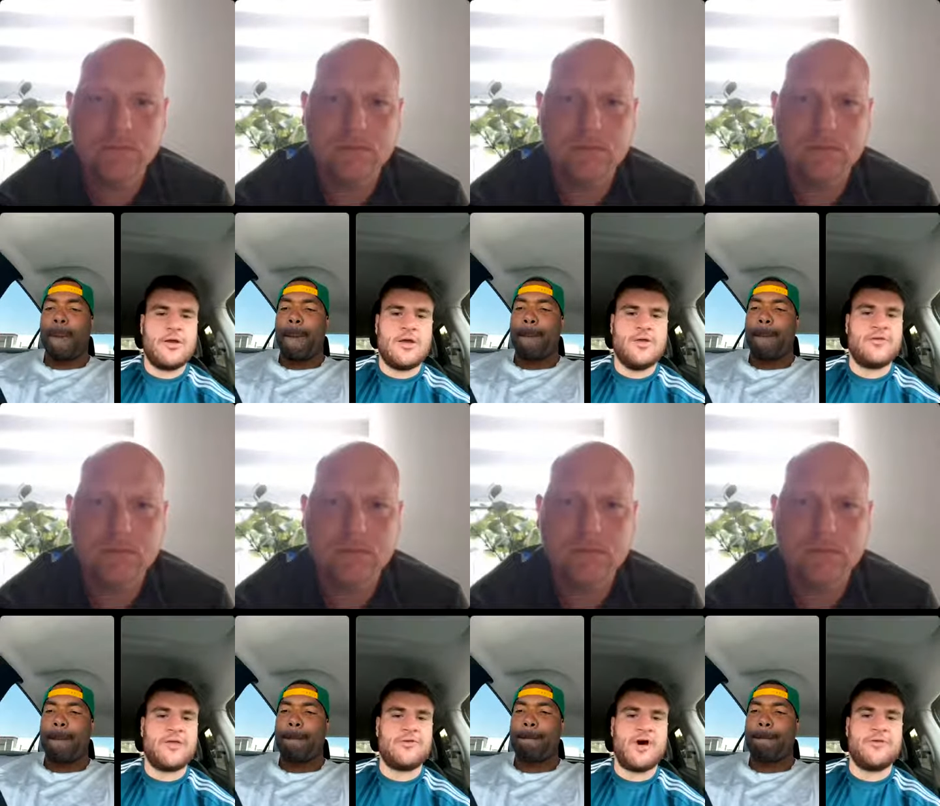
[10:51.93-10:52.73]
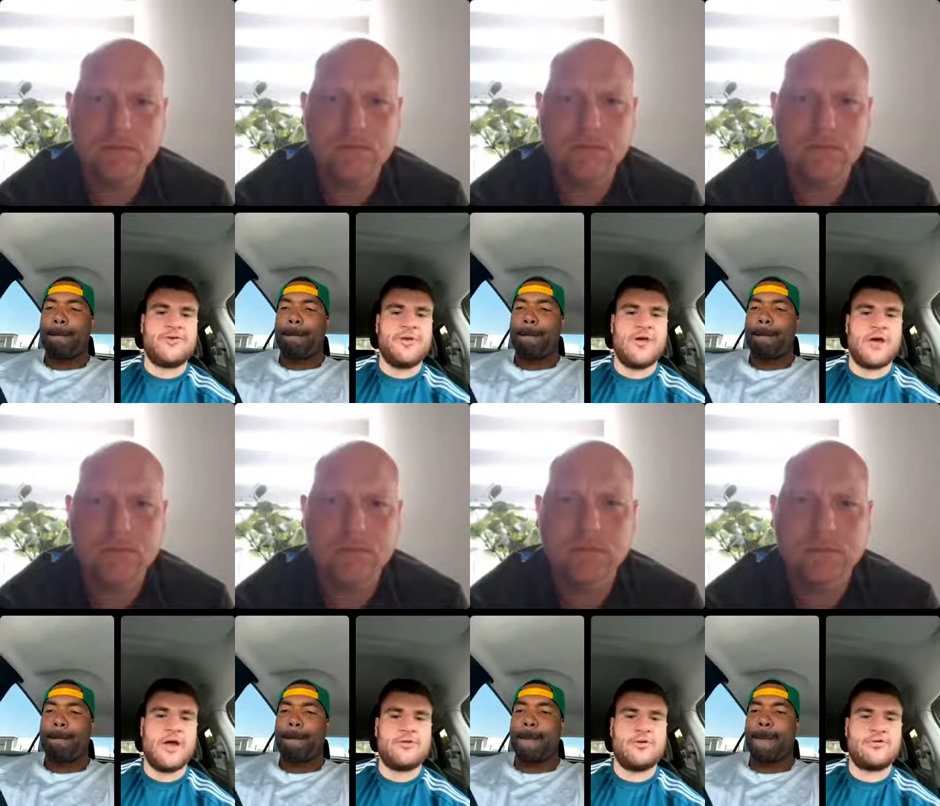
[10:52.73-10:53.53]
Speaker 1: he's had 19
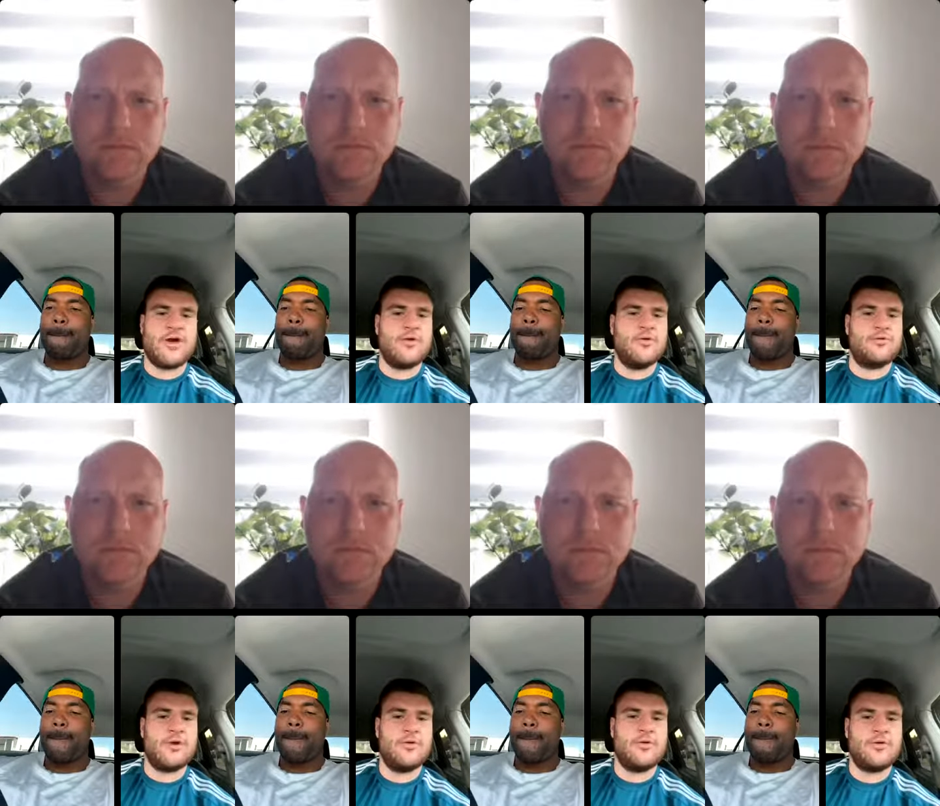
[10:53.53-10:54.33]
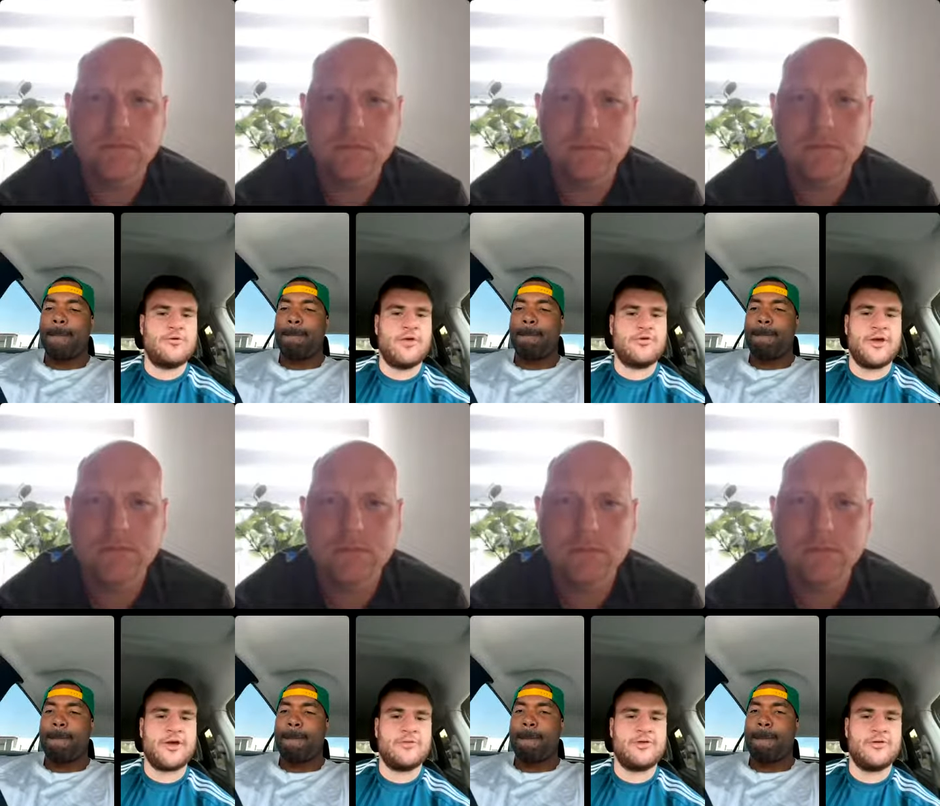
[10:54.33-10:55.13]
knockouts on his record, so you've got to take
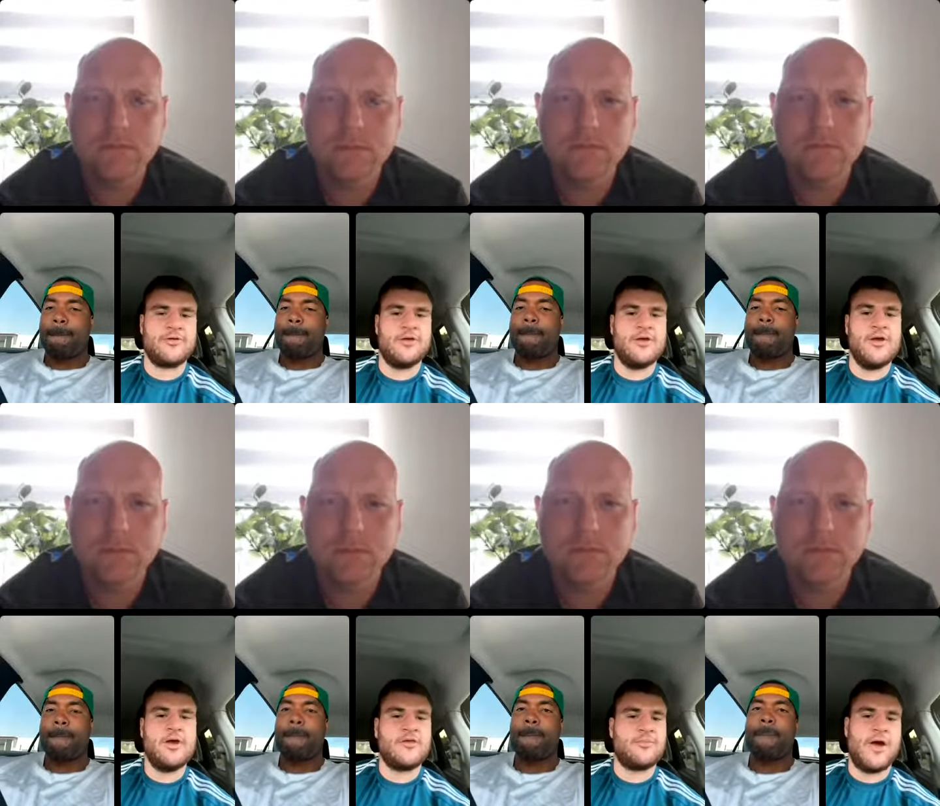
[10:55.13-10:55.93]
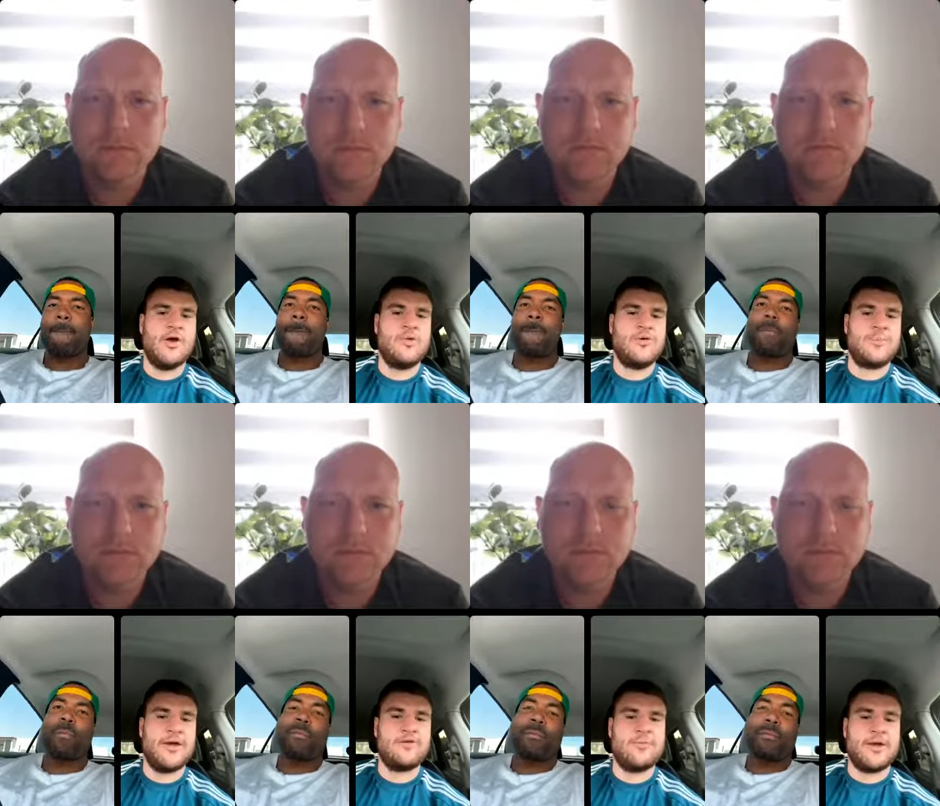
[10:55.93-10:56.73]
him seriously. Doesn't matter who he's
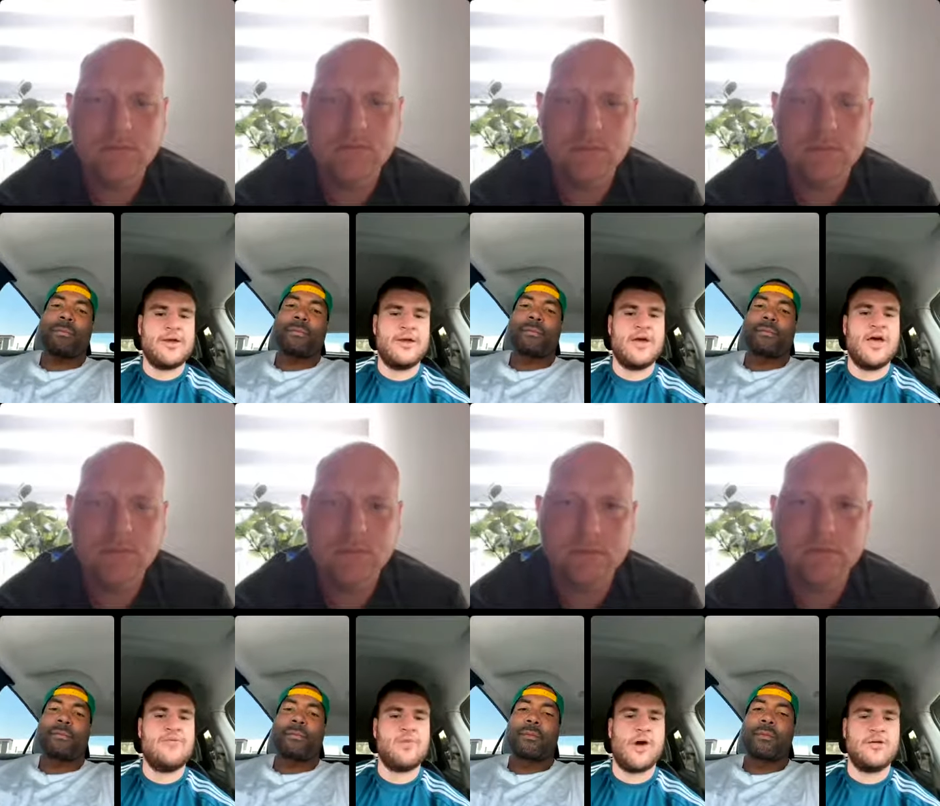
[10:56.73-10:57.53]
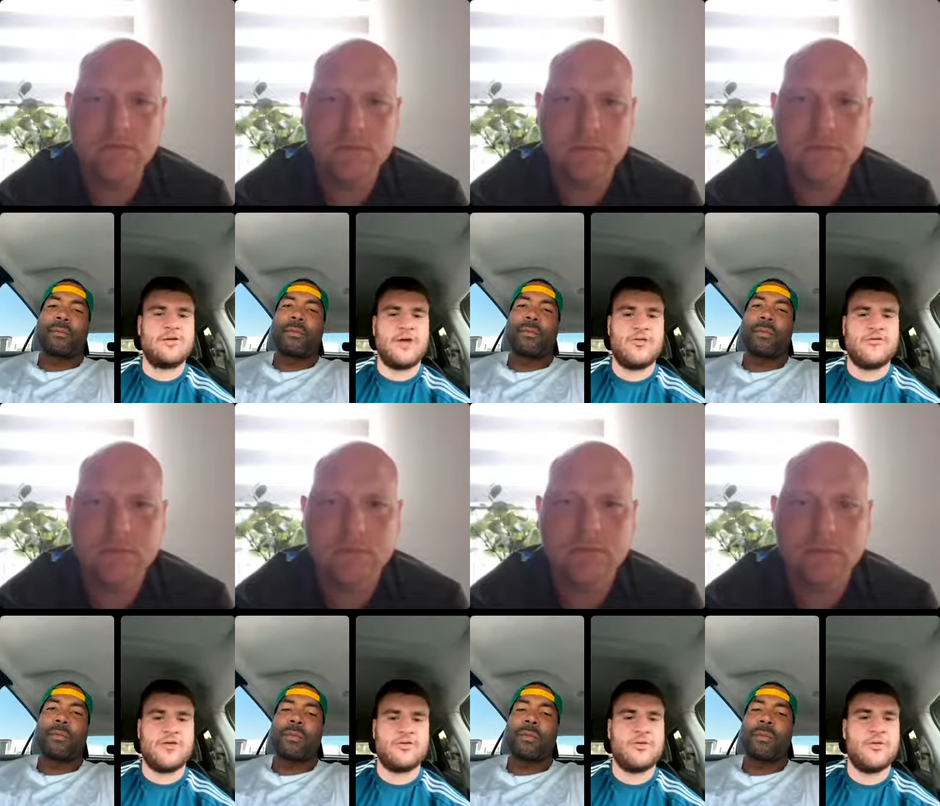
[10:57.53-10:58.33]
beat. To beat the heavyweights in that
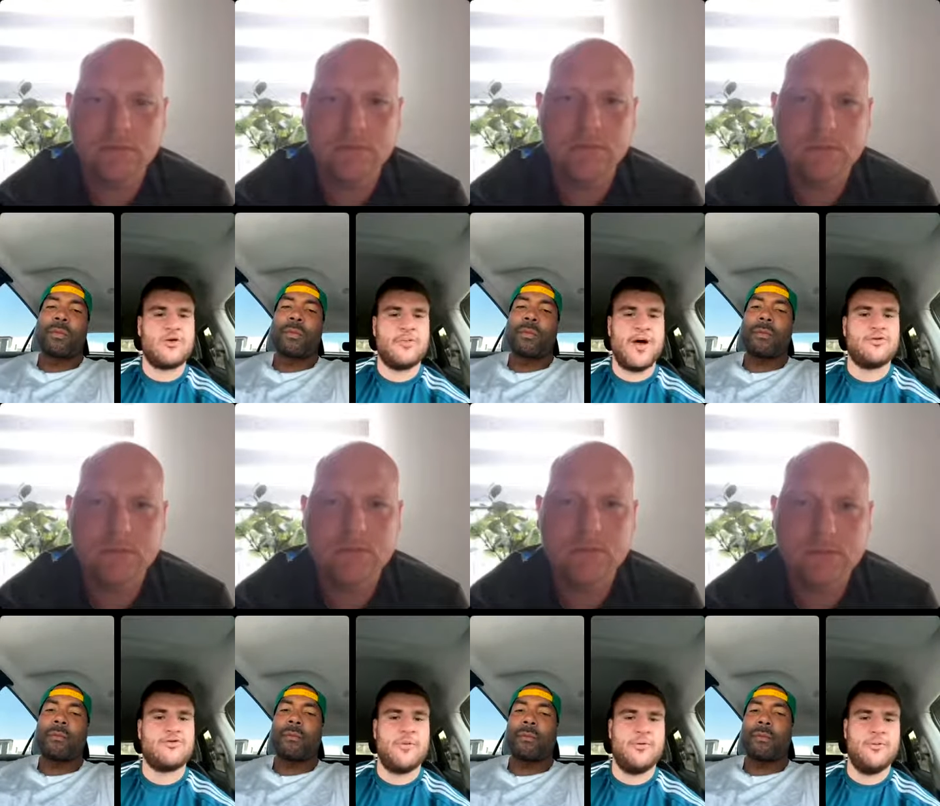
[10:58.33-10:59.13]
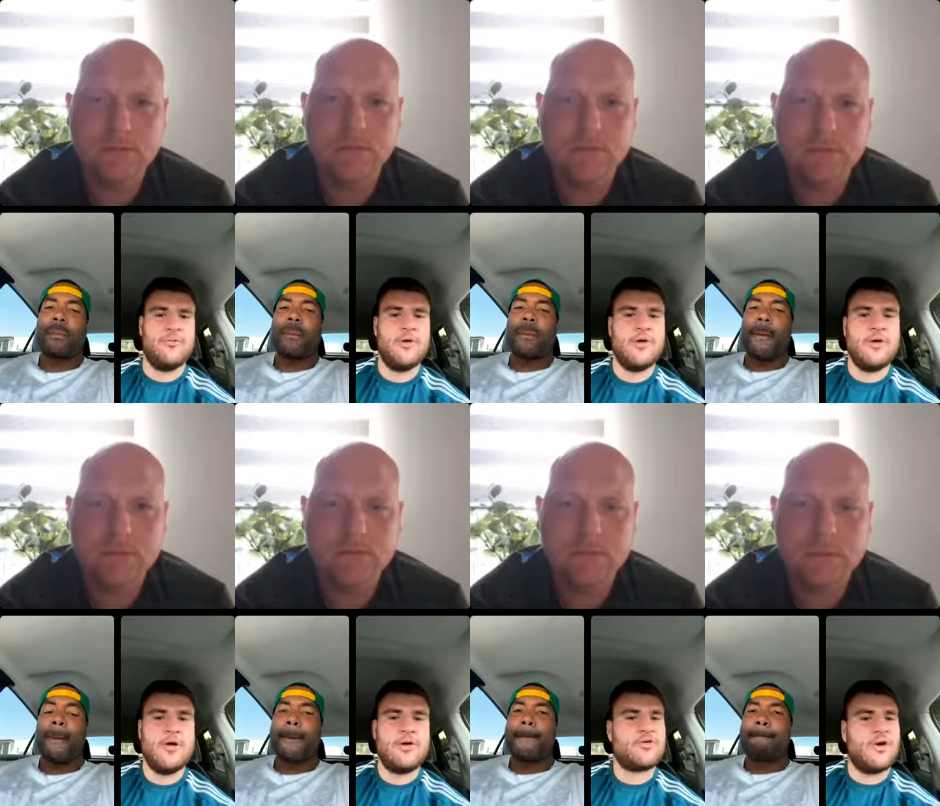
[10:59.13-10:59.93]
fashion and knock them out and stop them,
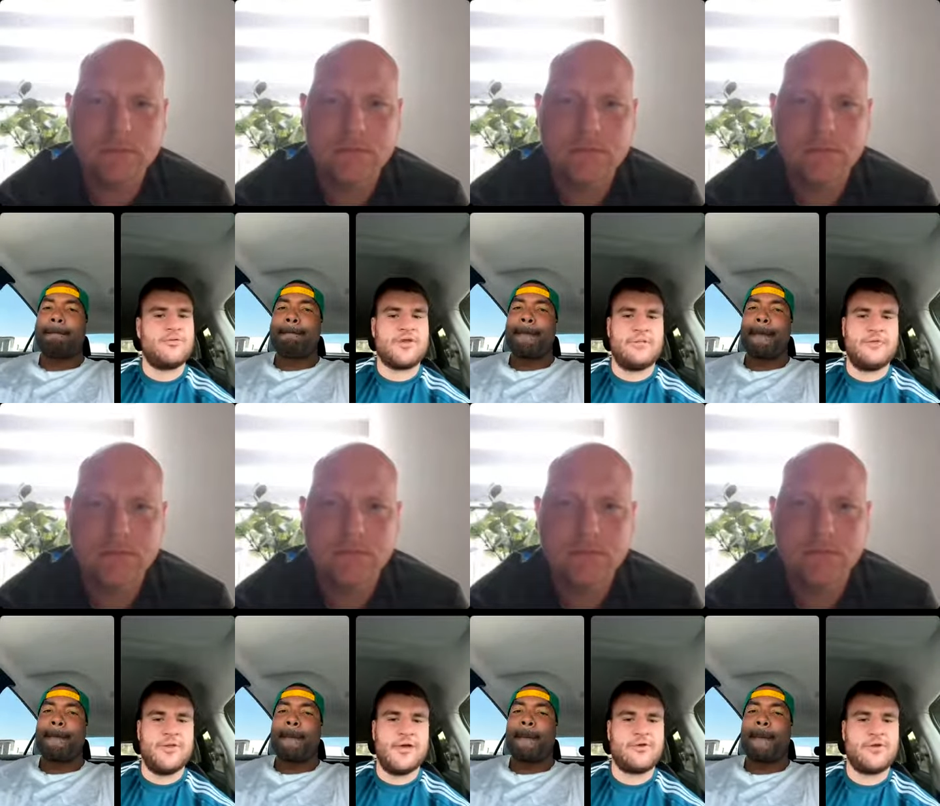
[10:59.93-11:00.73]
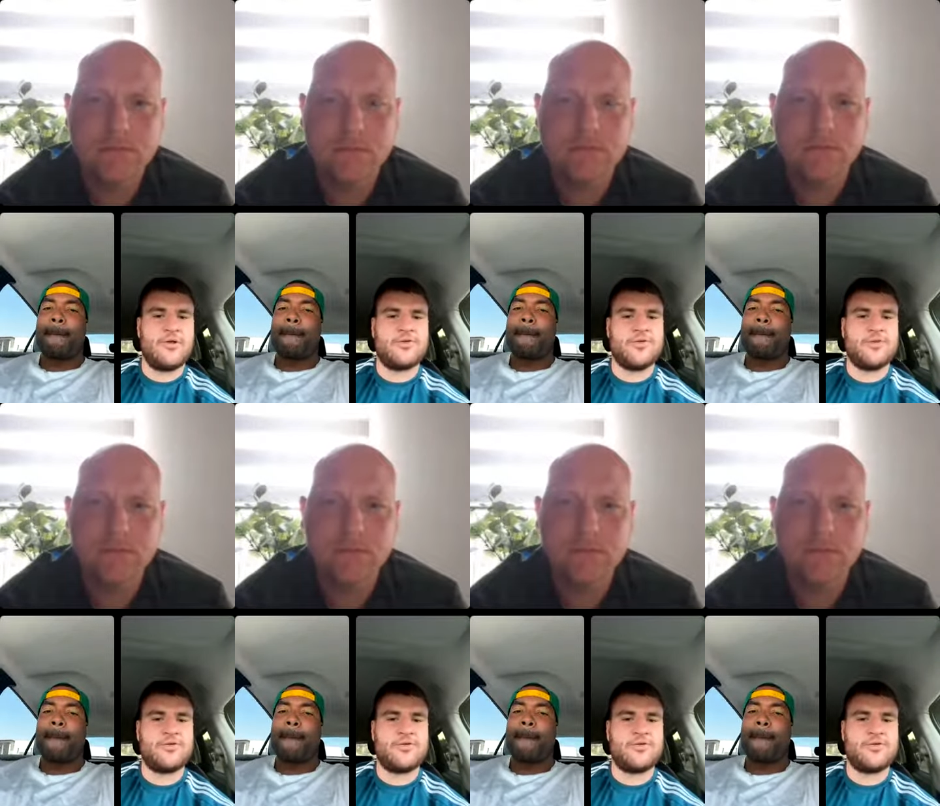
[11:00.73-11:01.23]
he's got to have something there. So it's still a